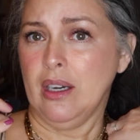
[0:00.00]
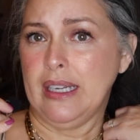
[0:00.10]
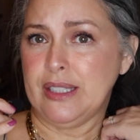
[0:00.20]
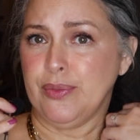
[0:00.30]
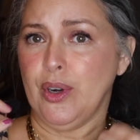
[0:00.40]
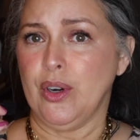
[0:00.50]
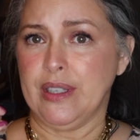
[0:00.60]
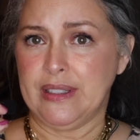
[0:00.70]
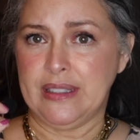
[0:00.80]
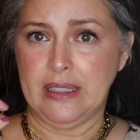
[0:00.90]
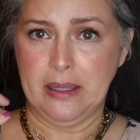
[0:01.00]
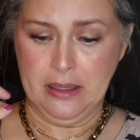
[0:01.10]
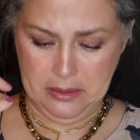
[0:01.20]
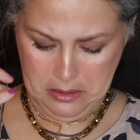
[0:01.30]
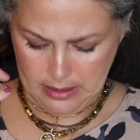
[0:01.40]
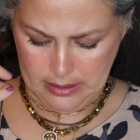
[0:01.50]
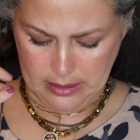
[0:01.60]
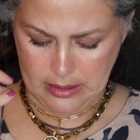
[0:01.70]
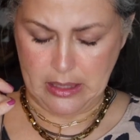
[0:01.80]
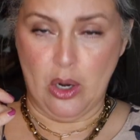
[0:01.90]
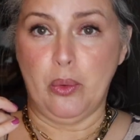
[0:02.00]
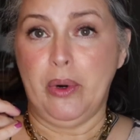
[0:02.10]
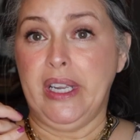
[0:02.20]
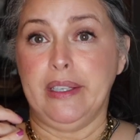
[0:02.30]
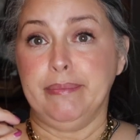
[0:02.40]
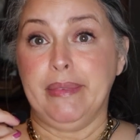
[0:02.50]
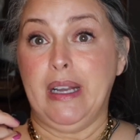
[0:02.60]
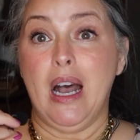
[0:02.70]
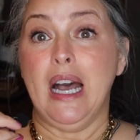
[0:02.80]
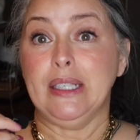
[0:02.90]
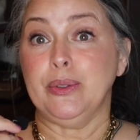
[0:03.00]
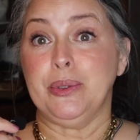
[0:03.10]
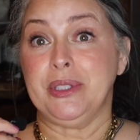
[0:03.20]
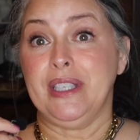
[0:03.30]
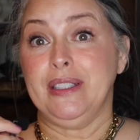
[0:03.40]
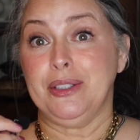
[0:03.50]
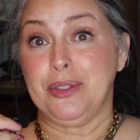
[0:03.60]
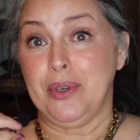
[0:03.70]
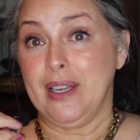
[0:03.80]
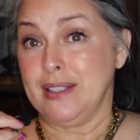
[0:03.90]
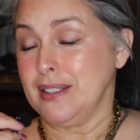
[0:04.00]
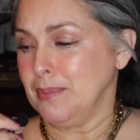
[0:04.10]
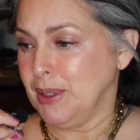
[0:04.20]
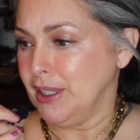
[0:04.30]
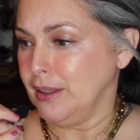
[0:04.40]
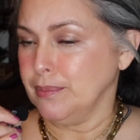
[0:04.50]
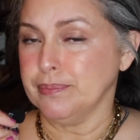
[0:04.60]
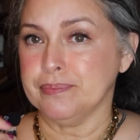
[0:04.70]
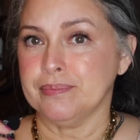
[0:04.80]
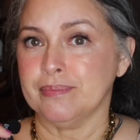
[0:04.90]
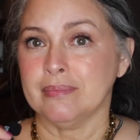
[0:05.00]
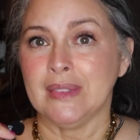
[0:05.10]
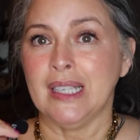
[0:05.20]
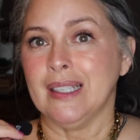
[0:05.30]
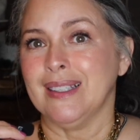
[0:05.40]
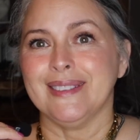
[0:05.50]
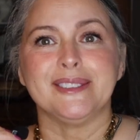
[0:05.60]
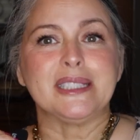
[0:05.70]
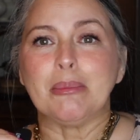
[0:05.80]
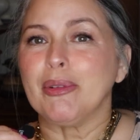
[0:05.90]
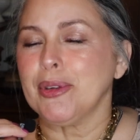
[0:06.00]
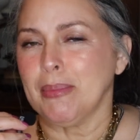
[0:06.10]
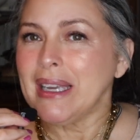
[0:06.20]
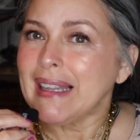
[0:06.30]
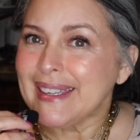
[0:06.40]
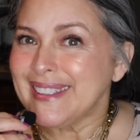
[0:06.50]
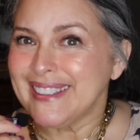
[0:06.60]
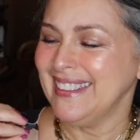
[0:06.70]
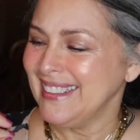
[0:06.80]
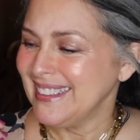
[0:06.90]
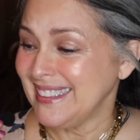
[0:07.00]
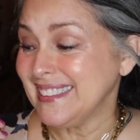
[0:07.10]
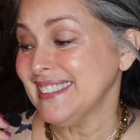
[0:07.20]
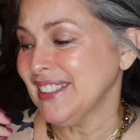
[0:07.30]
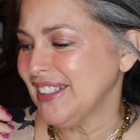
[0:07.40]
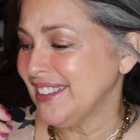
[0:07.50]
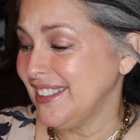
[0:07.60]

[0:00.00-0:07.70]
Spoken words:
as far as the sewing. I don't understand this dress, but some of you might like it. Take a look.